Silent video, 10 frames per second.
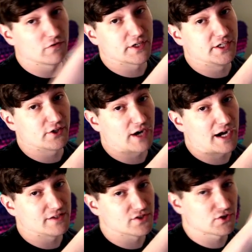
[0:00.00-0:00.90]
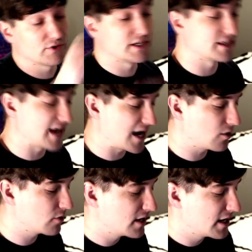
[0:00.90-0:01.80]
over here on screen
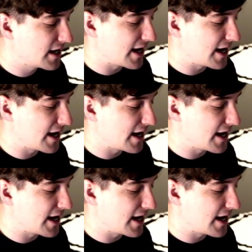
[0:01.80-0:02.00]
now.